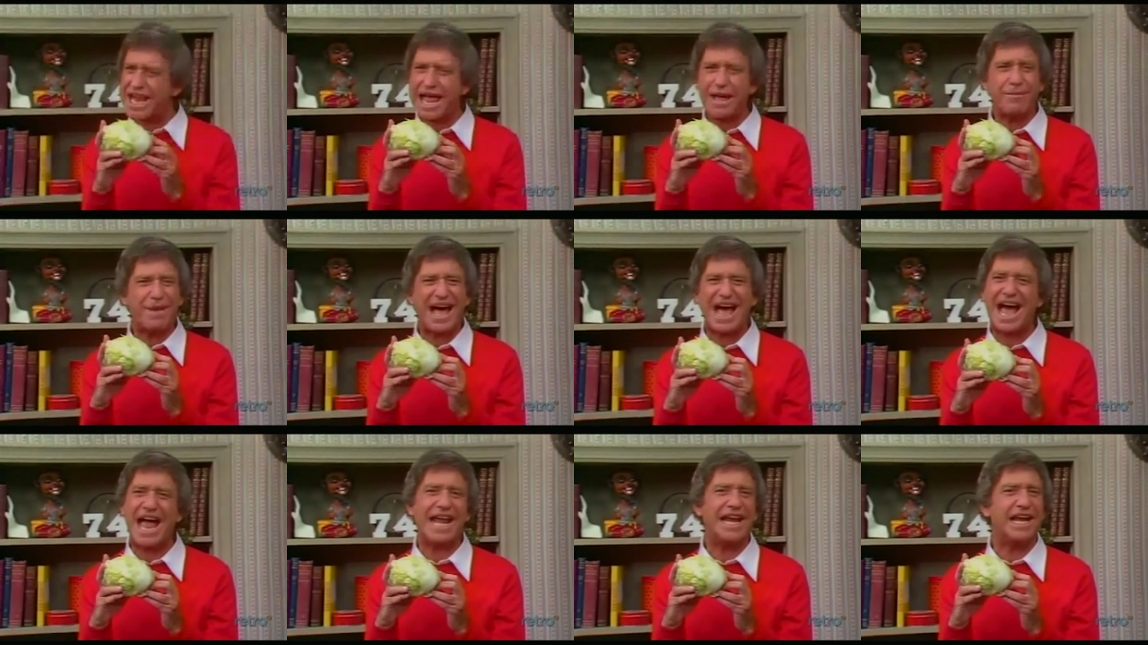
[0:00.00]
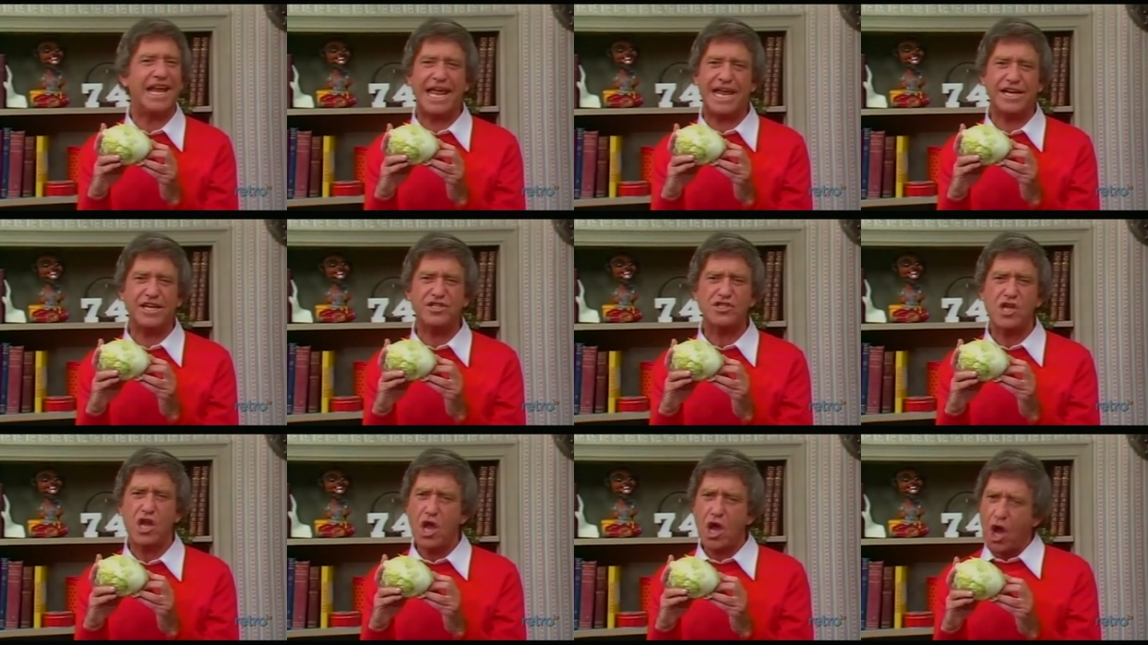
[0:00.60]
stand behind
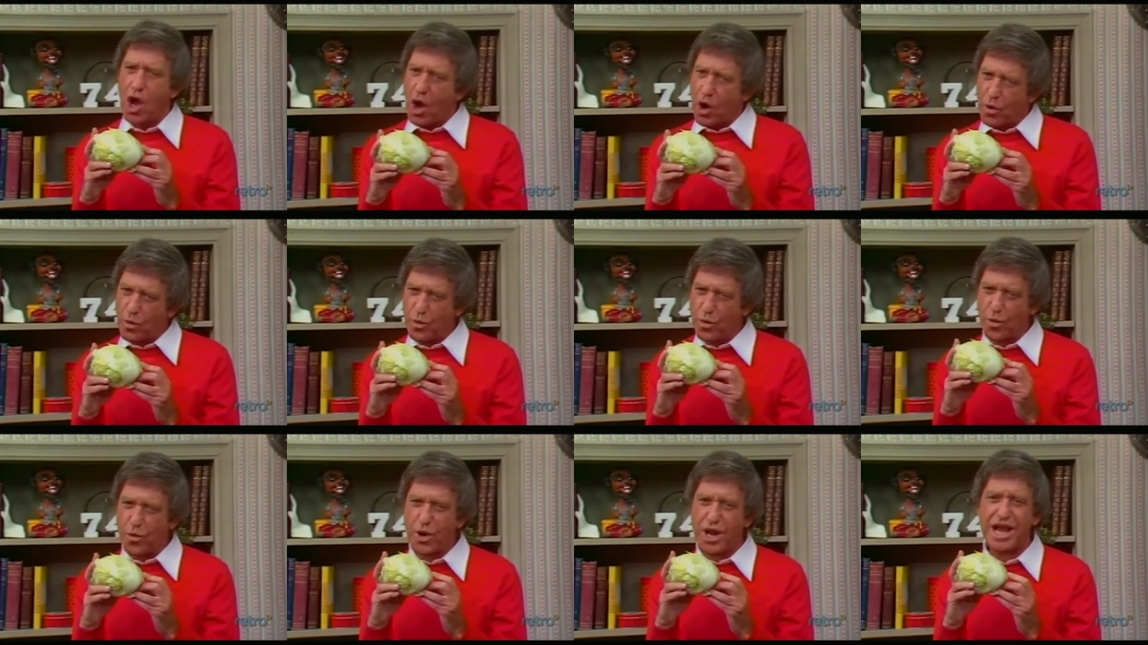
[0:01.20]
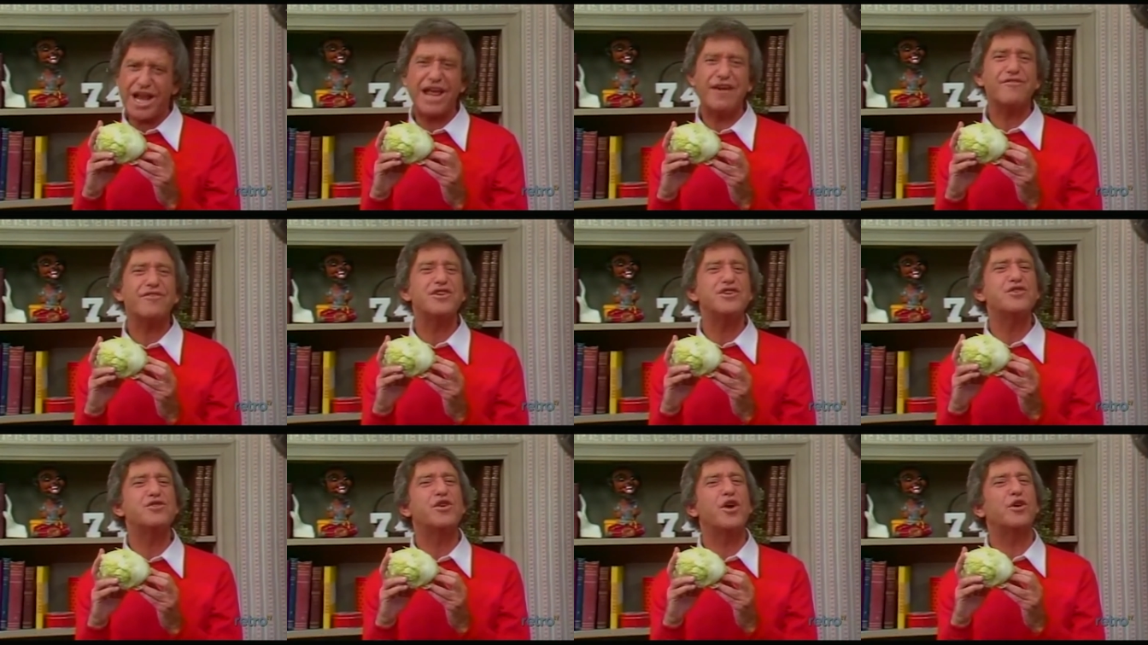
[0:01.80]
lettuce.
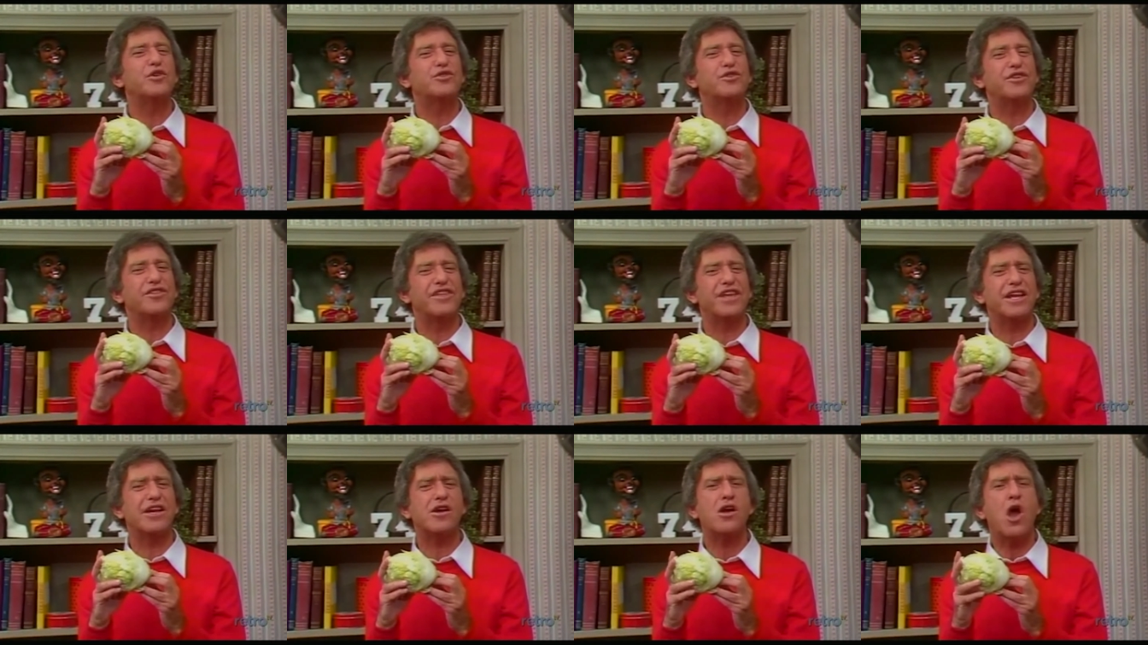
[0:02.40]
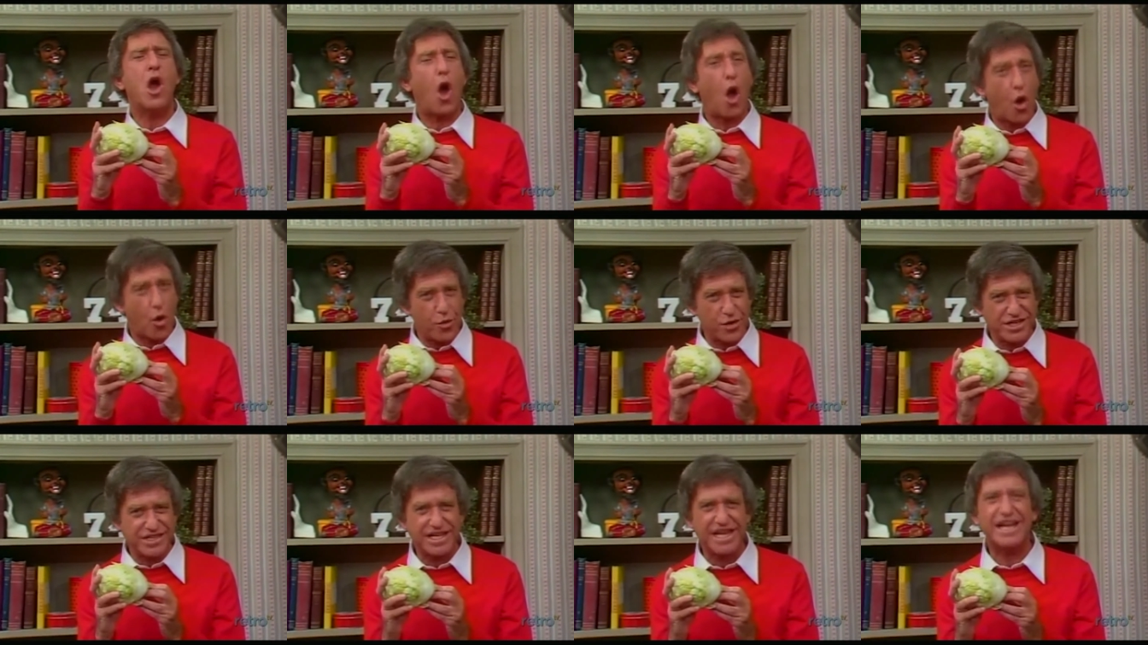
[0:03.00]
Whenever you go to a theater,
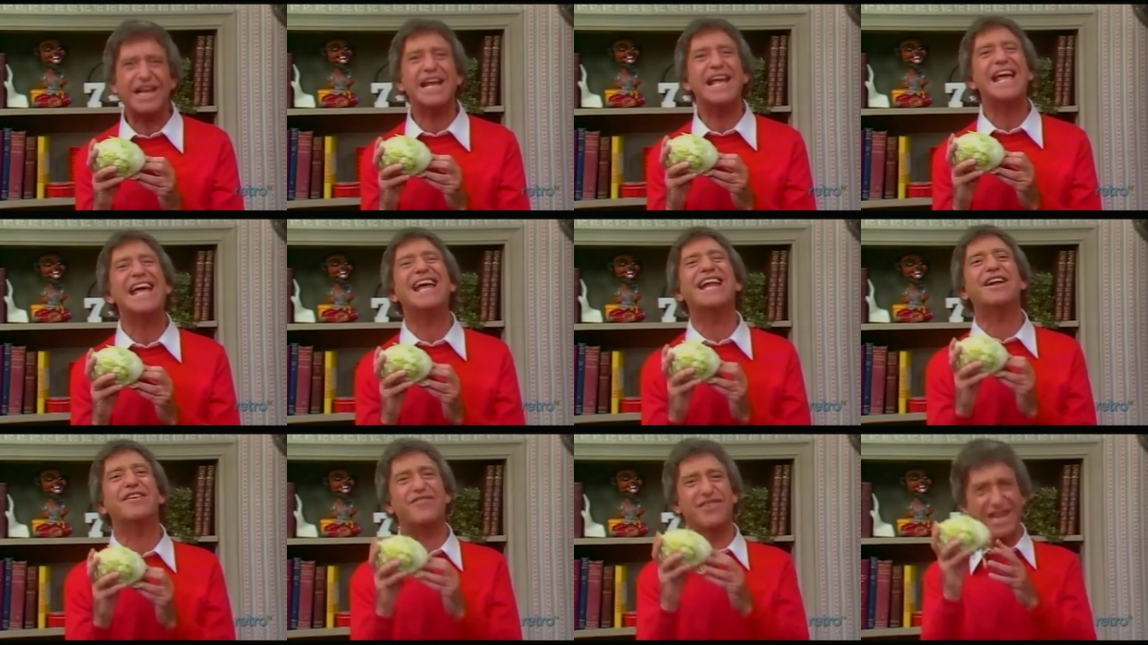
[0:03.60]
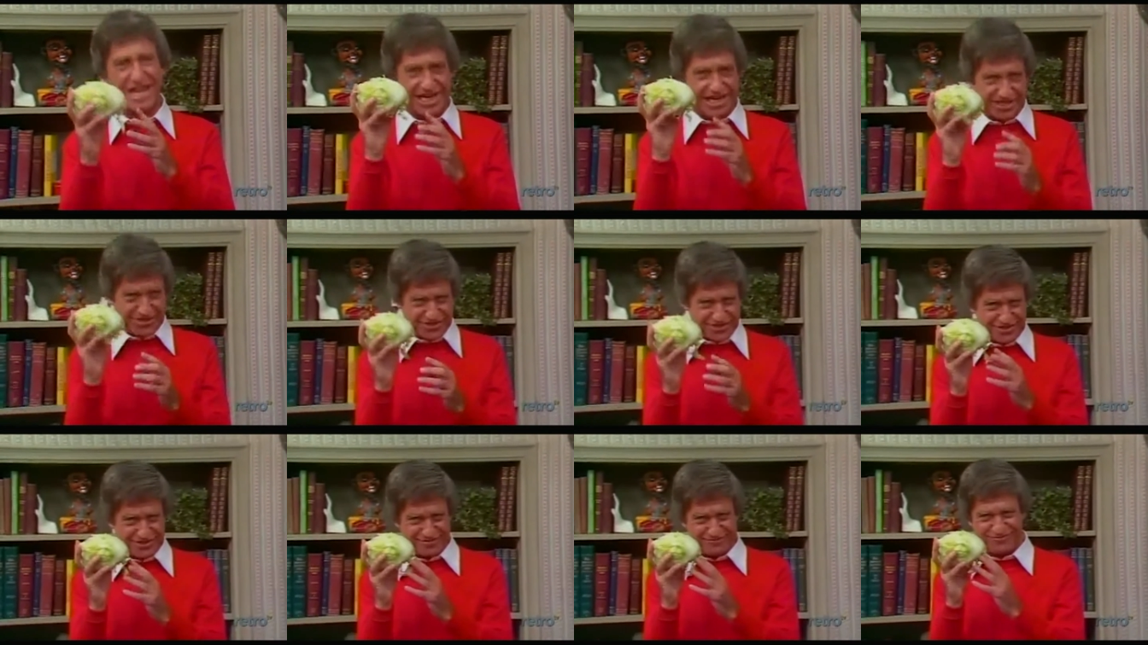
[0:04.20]
always get ahead of
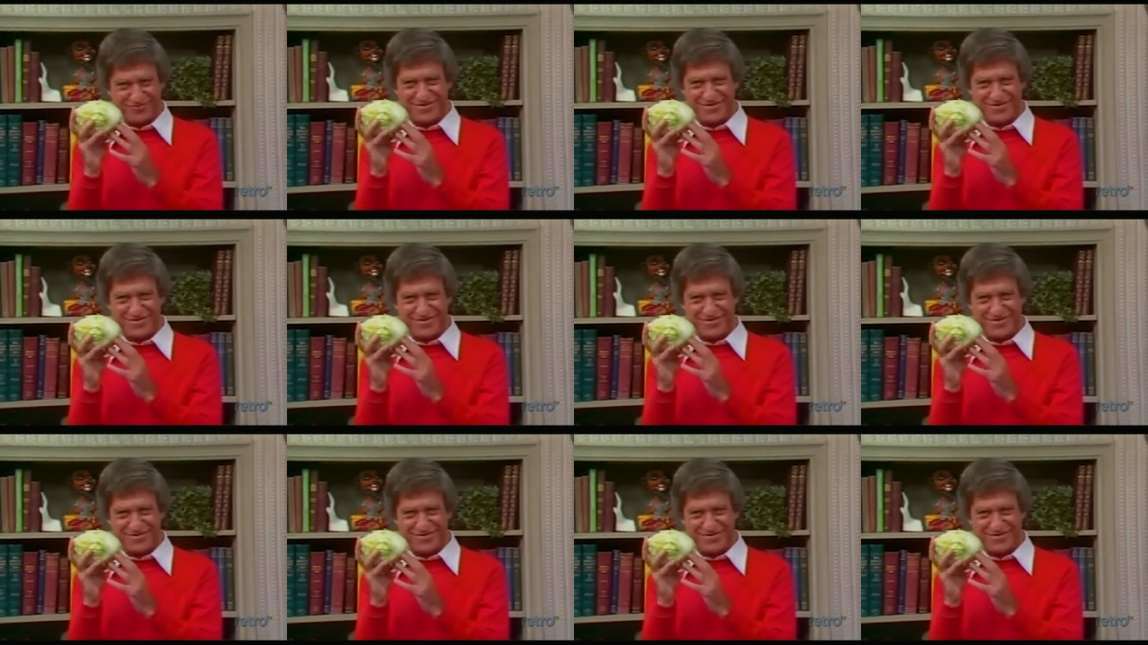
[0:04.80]
lettuce.